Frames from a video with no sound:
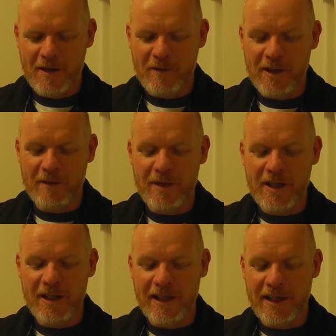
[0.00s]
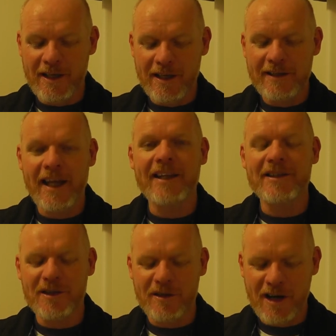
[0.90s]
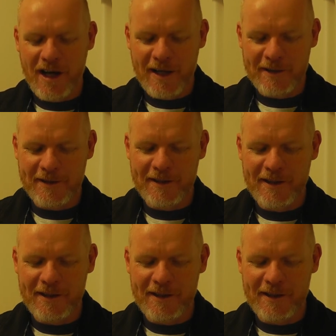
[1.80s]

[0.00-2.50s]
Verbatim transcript: We are merely tender grass